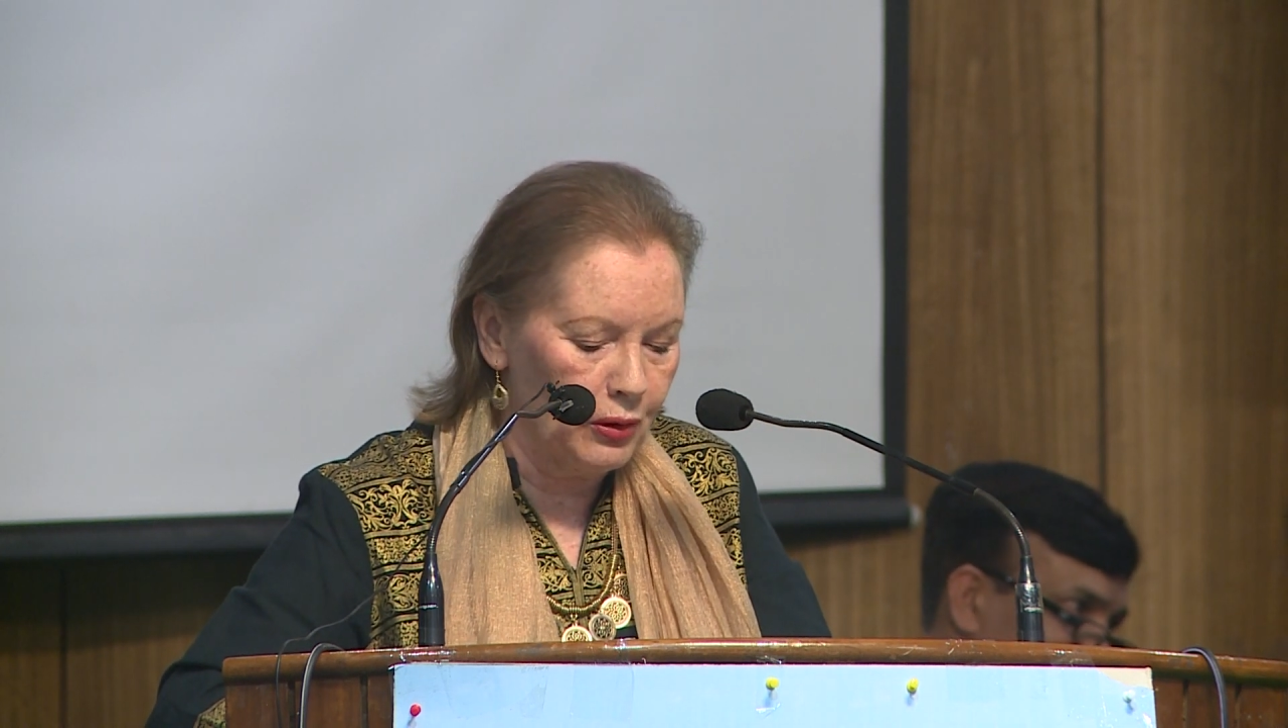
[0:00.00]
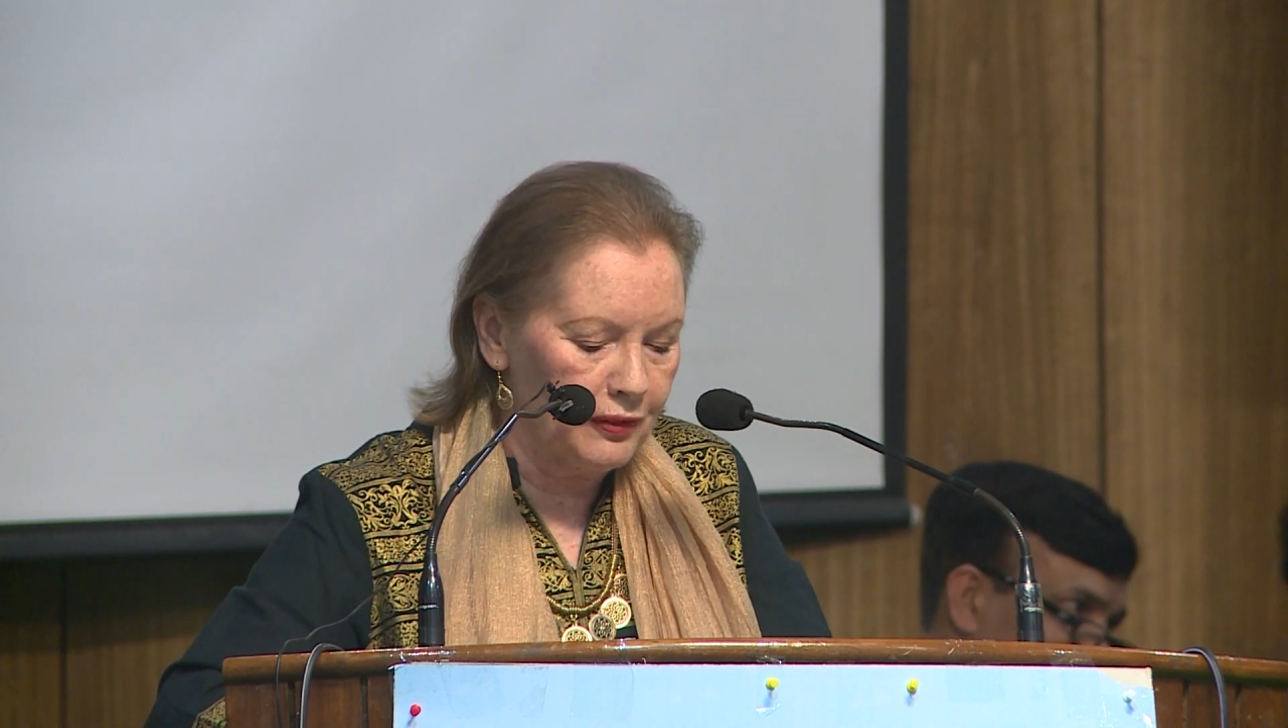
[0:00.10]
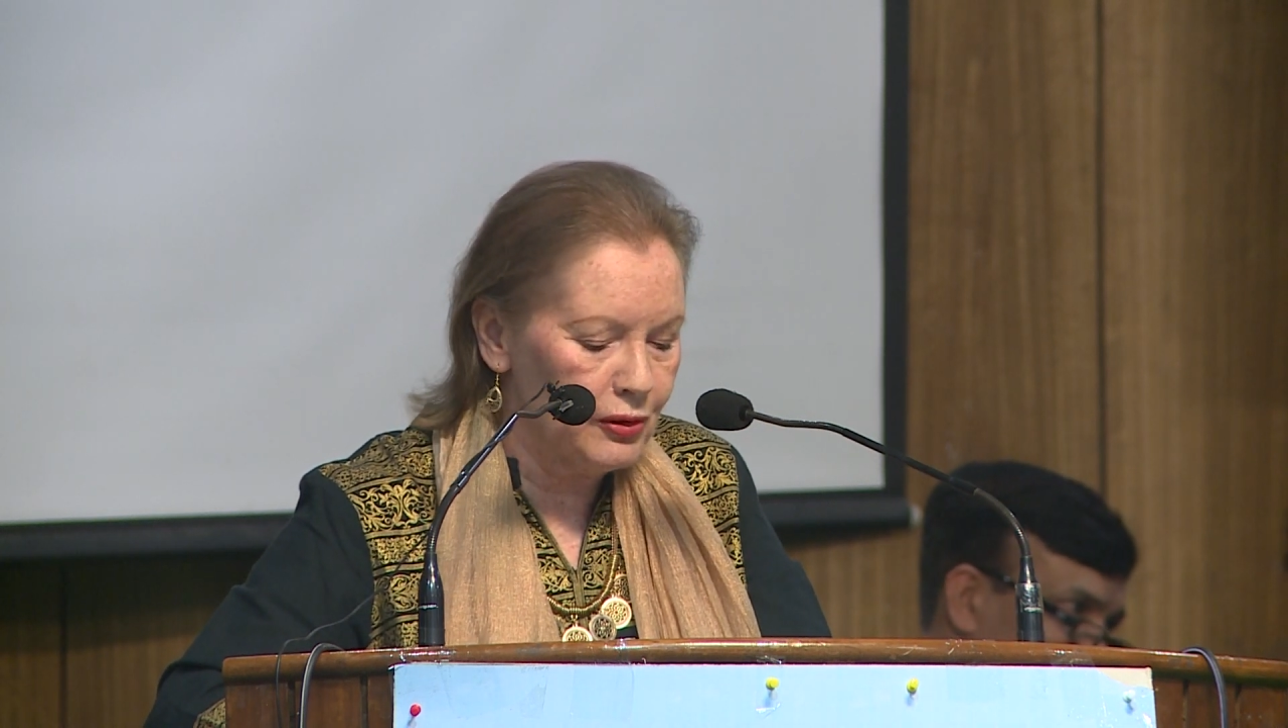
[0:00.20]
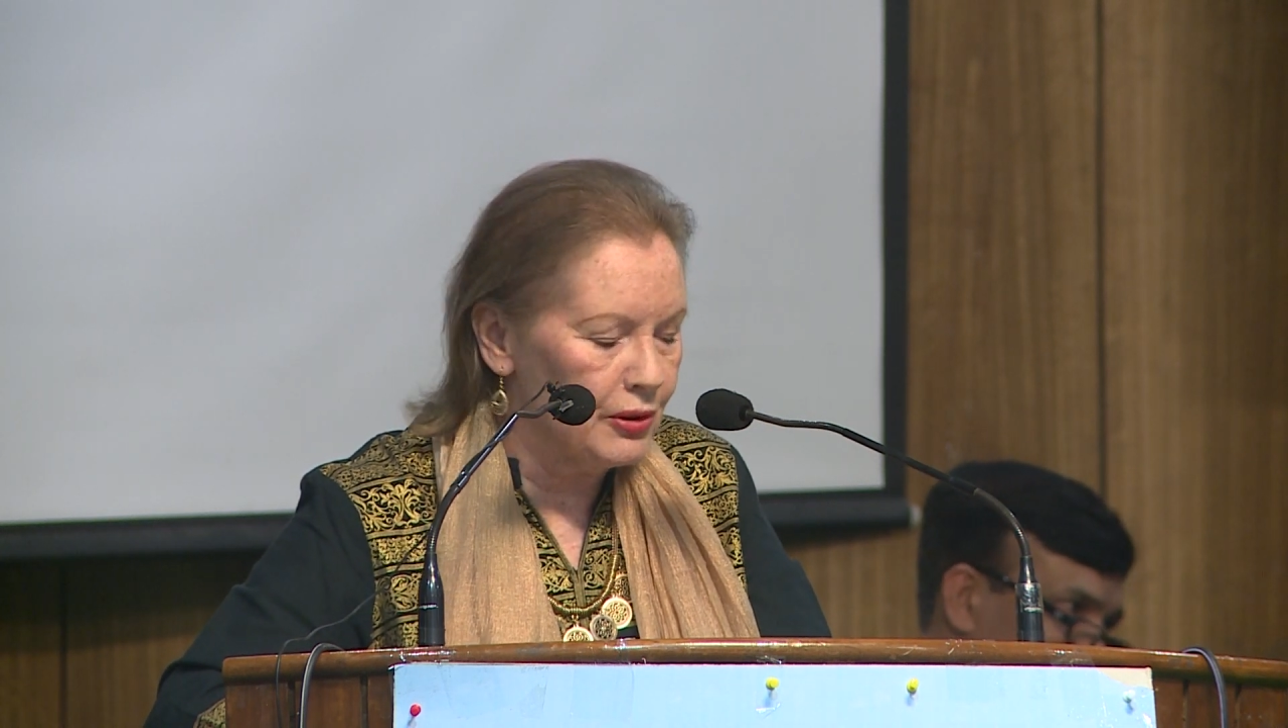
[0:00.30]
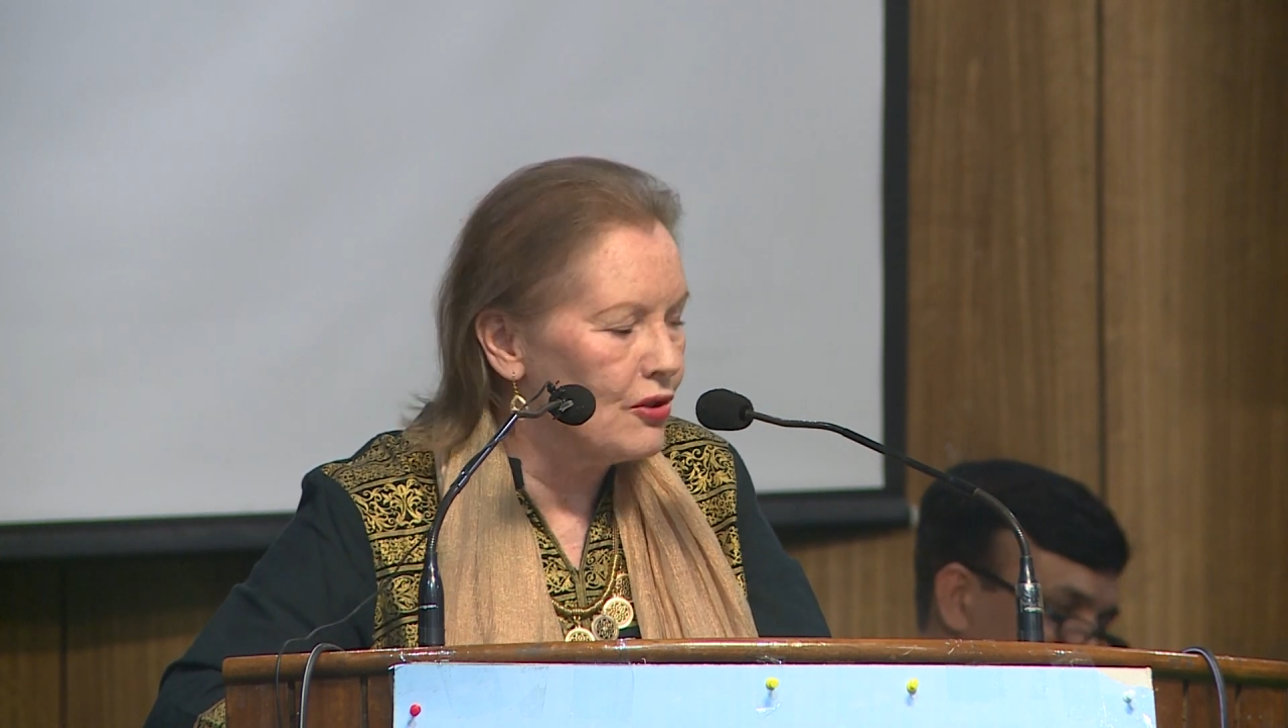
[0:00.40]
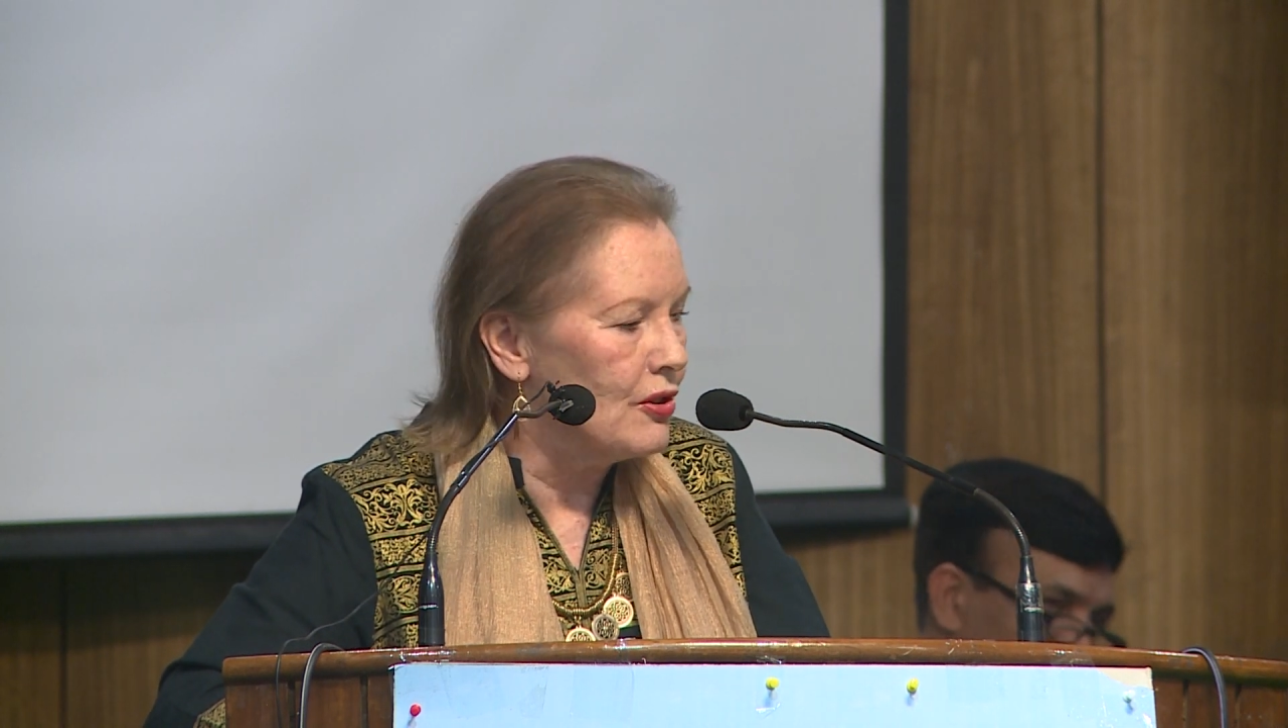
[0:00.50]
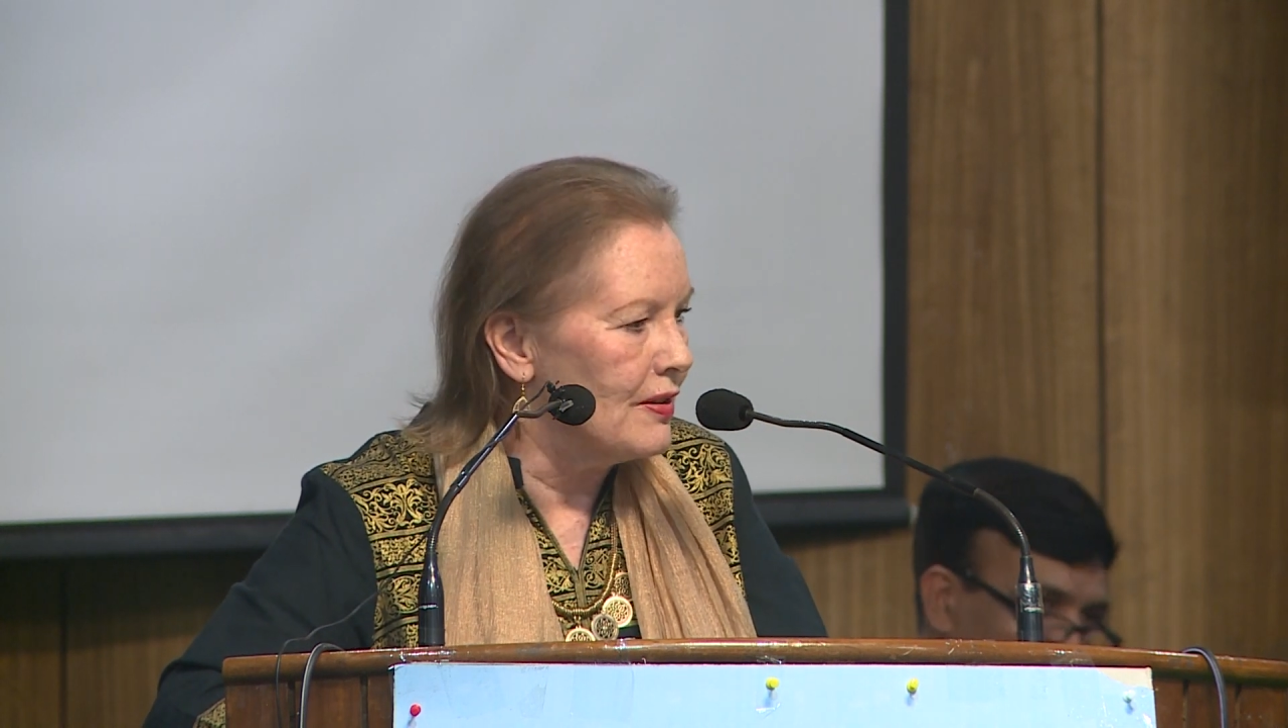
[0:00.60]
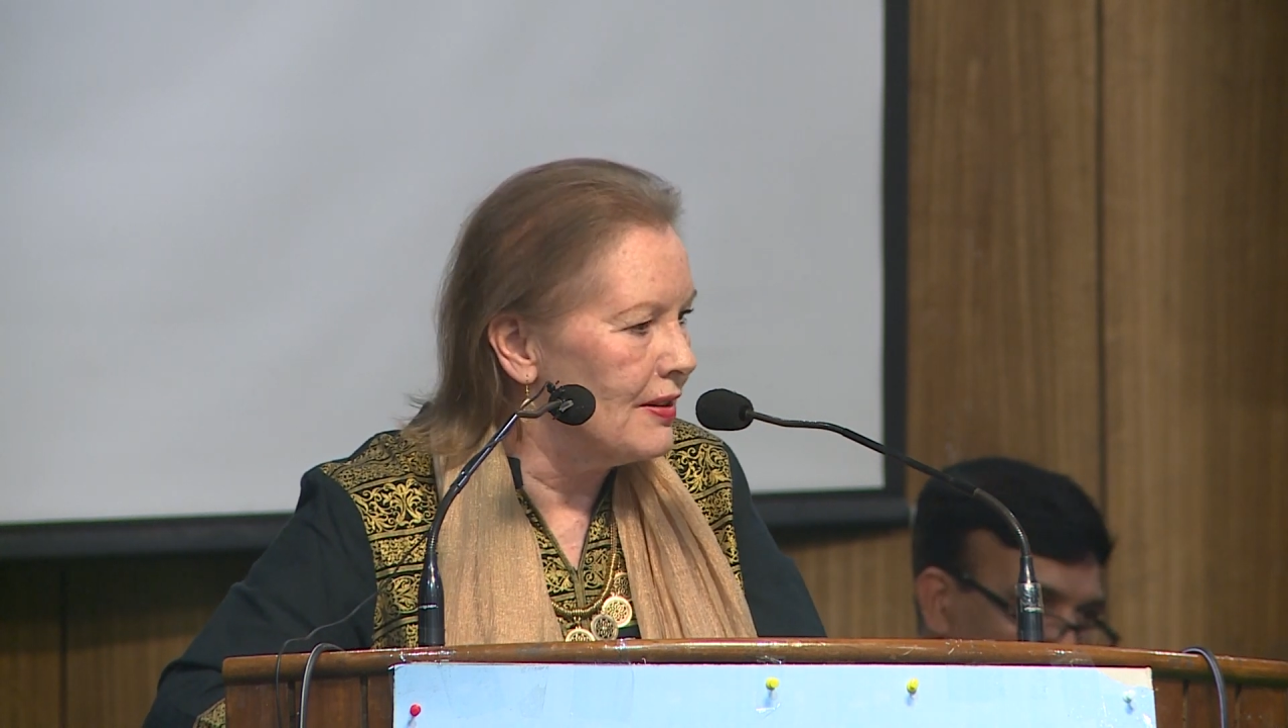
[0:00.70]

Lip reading: of Christians